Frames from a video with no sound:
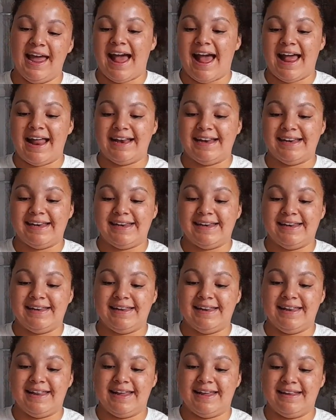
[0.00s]
and
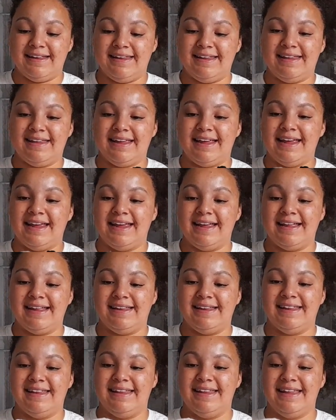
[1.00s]
this
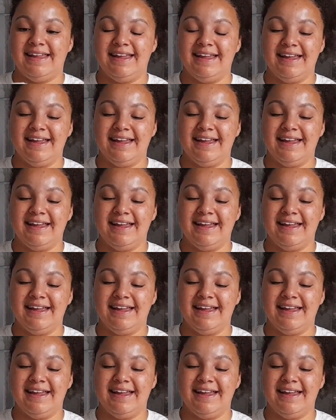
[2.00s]
is